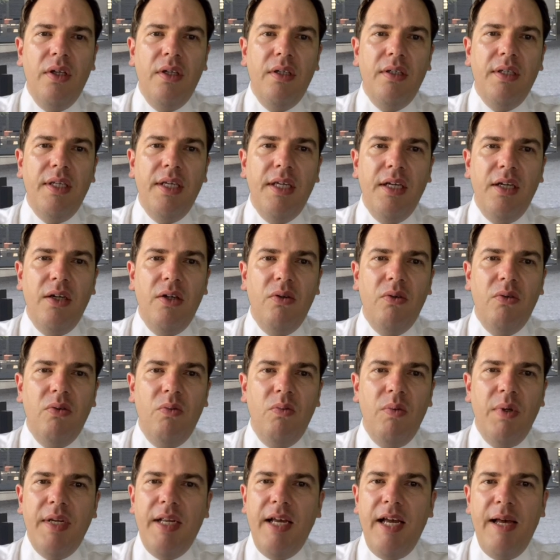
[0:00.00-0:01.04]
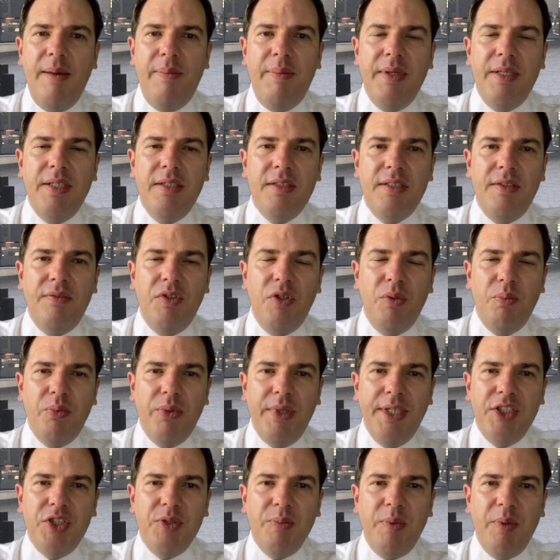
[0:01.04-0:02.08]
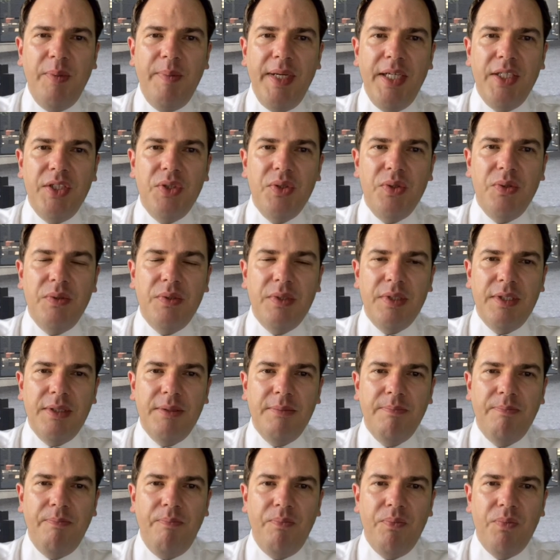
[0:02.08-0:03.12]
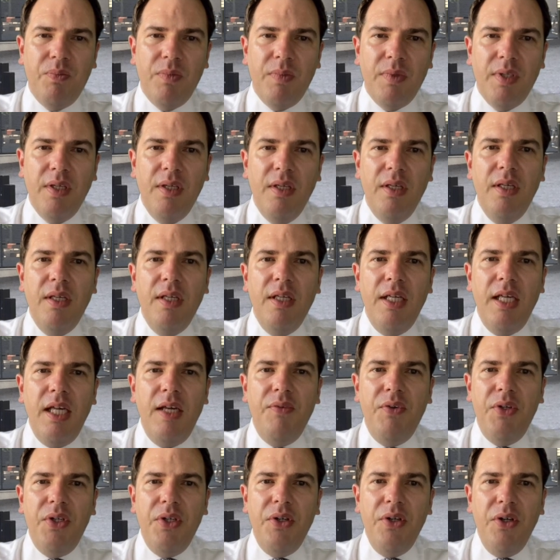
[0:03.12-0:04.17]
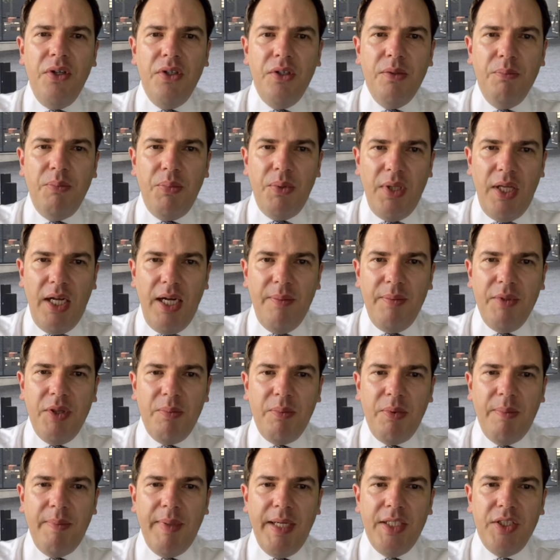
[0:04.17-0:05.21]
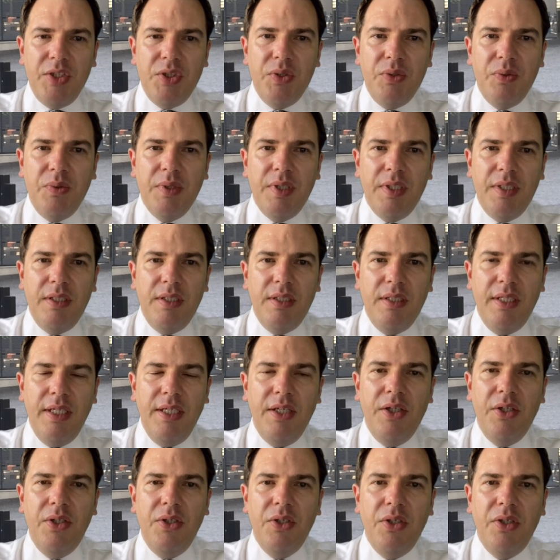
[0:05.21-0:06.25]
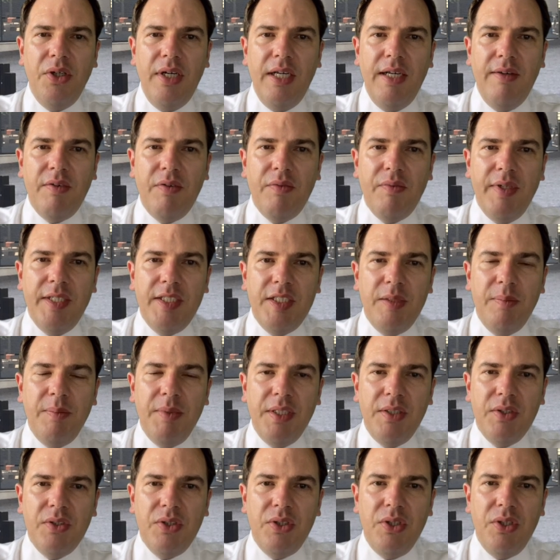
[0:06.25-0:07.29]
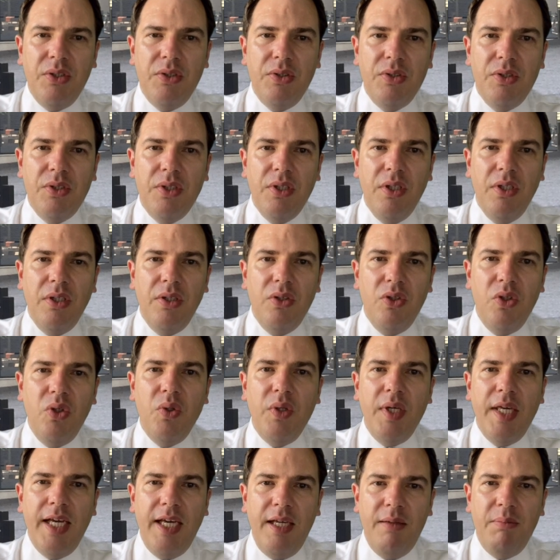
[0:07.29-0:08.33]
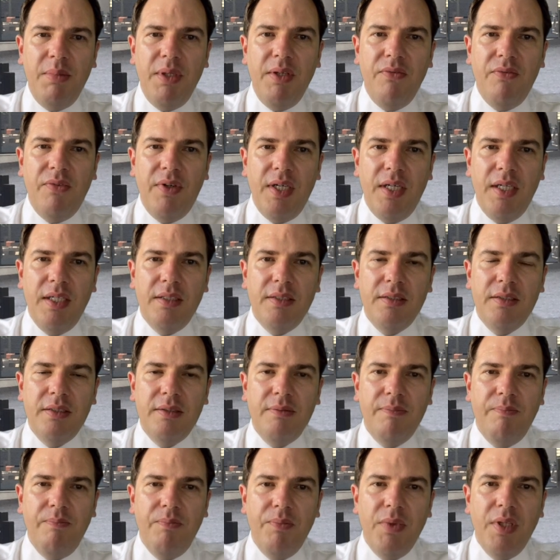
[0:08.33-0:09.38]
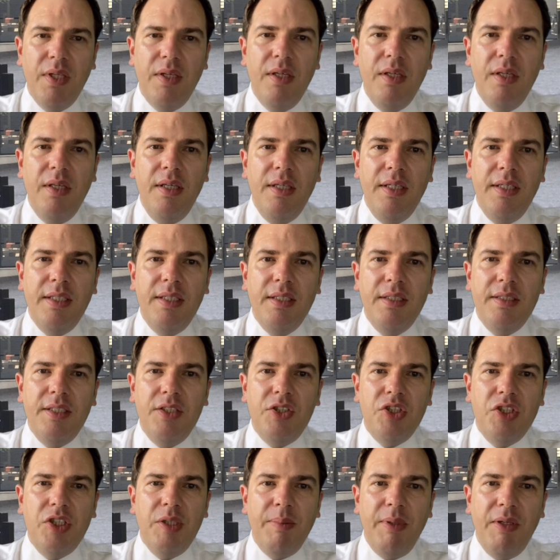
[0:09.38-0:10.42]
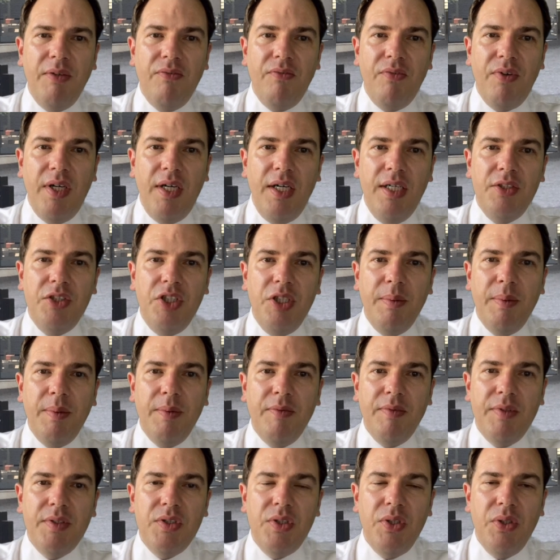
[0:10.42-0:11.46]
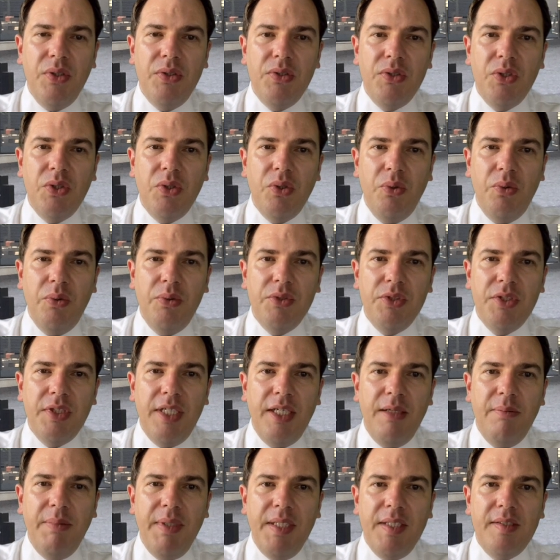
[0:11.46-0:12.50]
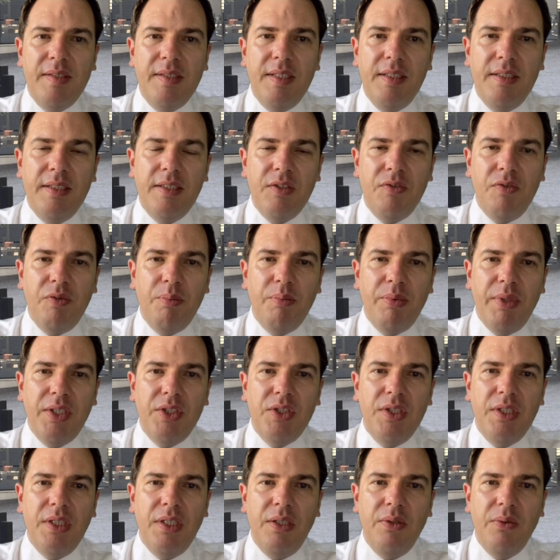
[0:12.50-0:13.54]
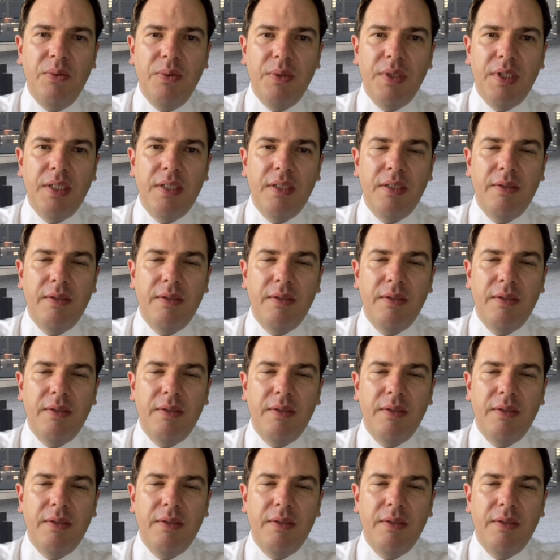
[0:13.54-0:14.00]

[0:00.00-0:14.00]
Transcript: Now, what happens if you breach a probation order? If you do not comply with the probation order and you do not have a reasonable excuse, you can be fined. In addition to being fined, you can return to court and be sentenced for breaching the order.